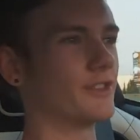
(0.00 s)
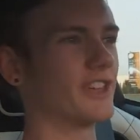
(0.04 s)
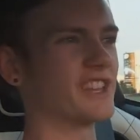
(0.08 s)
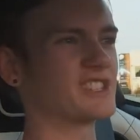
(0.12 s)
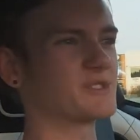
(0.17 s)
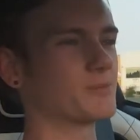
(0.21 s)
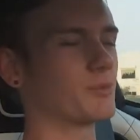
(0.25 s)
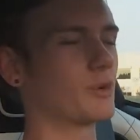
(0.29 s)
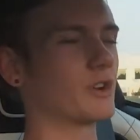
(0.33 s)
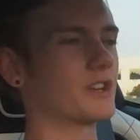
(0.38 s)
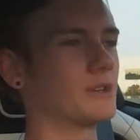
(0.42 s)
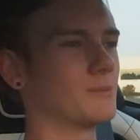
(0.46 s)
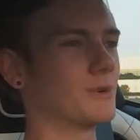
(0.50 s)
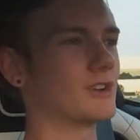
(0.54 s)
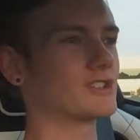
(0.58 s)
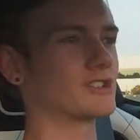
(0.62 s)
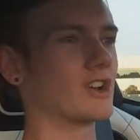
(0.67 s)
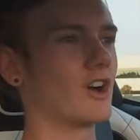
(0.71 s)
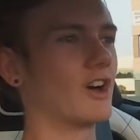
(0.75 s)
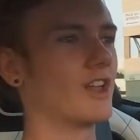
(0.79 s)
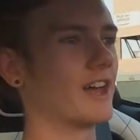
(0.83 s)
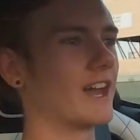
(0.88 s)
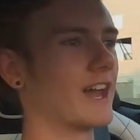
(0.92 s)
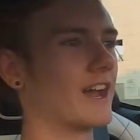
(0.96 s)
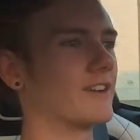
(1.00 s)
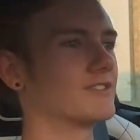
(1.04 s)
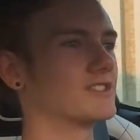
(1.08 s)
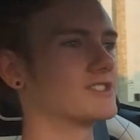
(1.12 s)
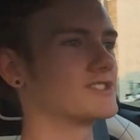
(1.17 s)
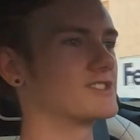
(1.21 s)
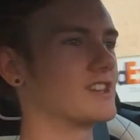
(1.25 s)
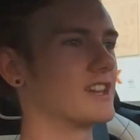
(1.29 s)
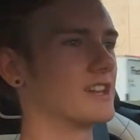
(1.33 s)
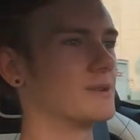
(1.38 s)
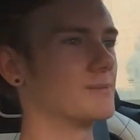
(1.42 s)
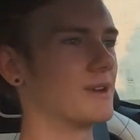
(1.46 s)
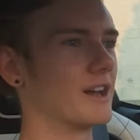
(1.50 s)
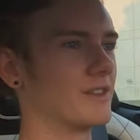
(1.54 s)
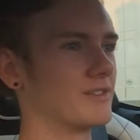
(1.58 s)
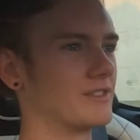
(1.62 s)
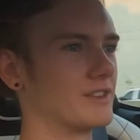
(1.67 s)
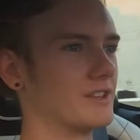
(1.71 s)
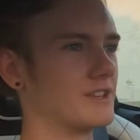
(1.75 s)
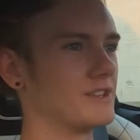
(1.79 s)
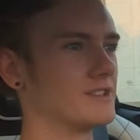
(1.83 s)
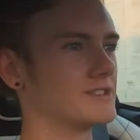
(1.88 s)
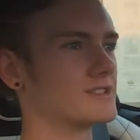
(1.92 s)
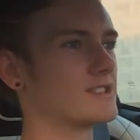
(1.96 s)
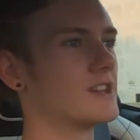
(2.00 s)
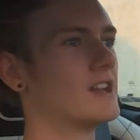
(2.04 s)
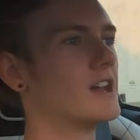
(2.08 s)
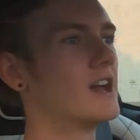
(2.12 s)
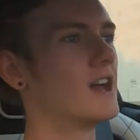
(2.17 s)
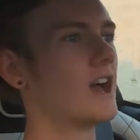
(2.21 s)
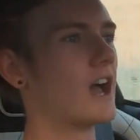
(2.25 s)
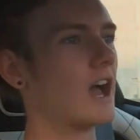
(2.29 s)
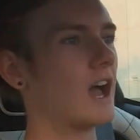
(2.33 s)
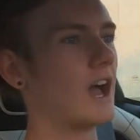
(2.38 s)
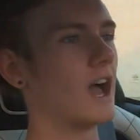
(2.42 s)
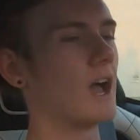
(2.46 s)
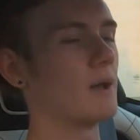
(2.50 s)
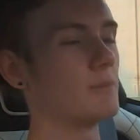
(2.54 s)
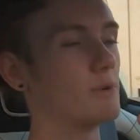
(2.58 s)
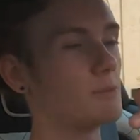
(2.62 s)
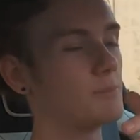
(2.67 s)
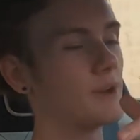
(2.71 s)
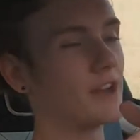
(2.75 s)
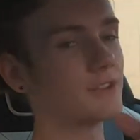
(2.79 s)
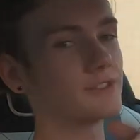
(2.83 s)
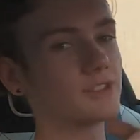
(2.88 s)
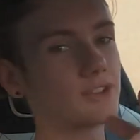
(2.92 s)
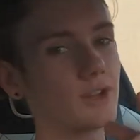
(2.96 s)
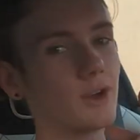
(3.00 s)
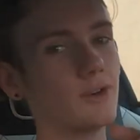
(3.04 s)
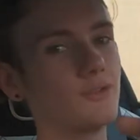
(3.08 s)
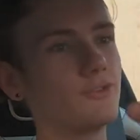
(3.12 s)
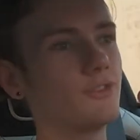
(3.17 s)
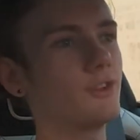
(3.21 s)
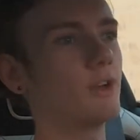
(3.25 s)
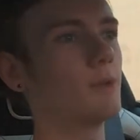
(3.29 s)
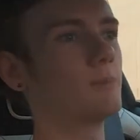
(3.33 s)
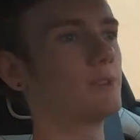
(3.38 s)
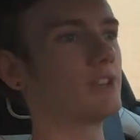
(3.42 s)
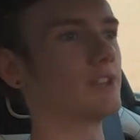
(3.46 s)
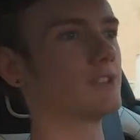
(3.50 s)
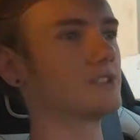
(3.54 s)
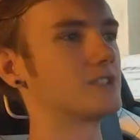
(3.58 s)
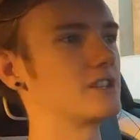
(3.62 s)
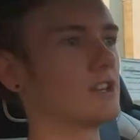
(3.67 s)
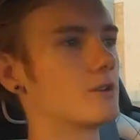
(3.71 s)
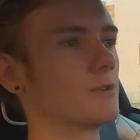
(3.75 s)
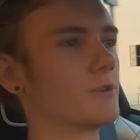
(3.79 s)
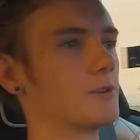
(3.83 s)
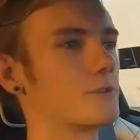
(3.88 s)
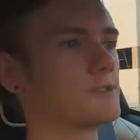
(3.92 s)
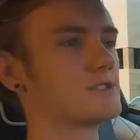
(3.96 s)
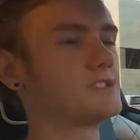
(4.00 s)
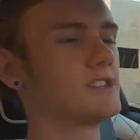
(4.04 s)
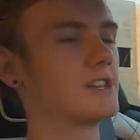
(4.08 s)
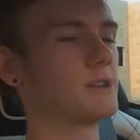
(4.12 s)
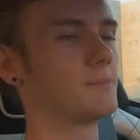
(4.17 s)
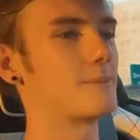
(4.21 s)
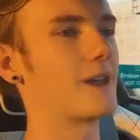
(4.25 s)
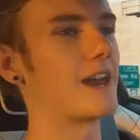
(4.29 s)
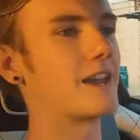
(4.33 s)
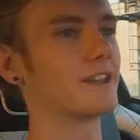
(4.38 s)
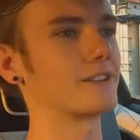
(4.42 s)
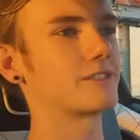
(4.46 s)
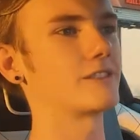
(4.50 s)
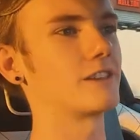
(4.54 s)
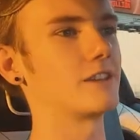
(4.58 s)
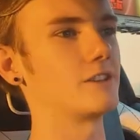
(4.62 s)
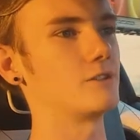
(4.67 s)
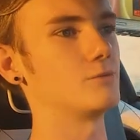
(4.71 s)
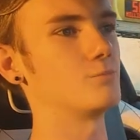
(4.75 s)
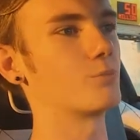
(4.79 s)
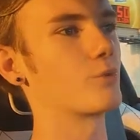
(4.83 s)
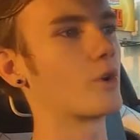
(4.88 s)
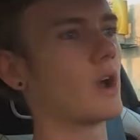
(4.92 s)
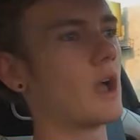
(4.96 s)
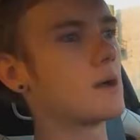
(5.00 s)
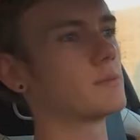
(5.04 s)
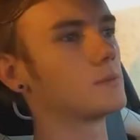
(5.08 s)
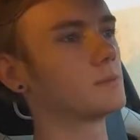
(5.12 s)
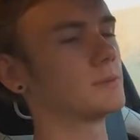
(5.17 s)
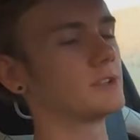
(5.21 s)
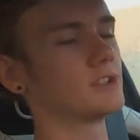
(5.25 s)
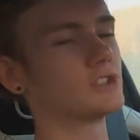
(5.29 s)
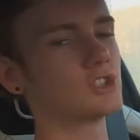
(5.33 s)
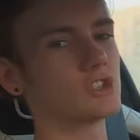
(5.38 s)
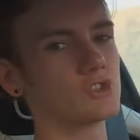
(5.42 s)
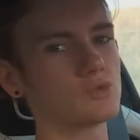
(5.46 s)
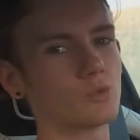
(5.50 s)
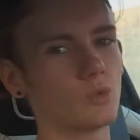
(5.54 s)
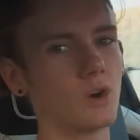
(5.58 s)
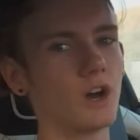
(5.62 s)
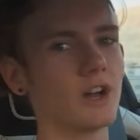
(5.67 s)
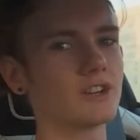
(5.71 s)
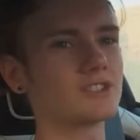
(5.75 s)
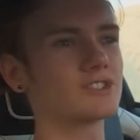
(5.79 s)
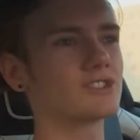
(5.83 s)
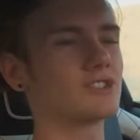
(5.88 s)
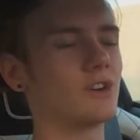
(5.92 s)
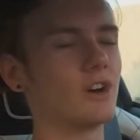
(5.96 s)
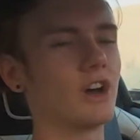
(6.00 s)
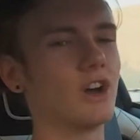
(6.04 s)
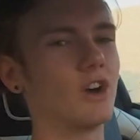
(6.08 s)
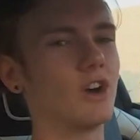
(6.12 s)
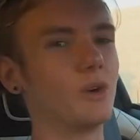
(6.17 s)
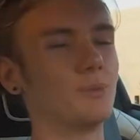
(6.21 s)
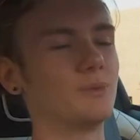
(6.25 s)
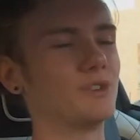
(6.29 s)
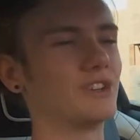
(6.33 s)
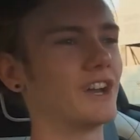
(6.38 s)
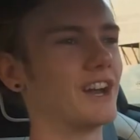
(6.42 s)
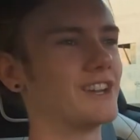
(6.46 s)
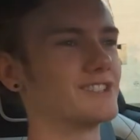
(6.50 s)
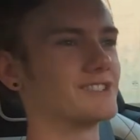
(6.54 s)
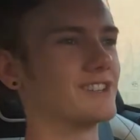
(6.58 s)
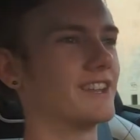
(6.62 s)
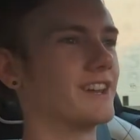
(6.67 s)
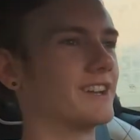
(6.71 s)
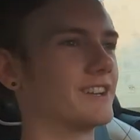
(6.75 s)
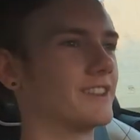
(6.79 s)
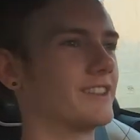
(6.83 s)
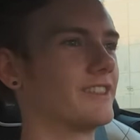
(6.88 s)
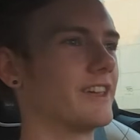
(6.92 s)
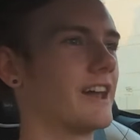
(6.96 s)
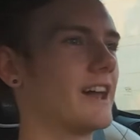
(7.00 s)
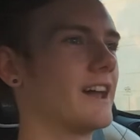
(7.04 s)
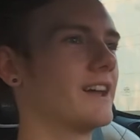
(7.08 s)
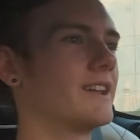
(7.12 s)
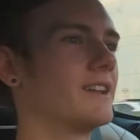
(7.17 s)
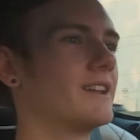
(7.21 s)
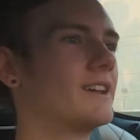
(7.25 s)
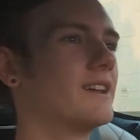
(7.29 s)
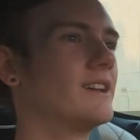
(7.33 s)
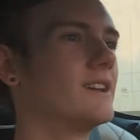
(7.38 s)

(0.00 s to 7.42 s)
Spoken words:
That's pretty much all I have to say about these. I'm about to go film the interior cinematic that you probably just watched, so I hope you guys liked that.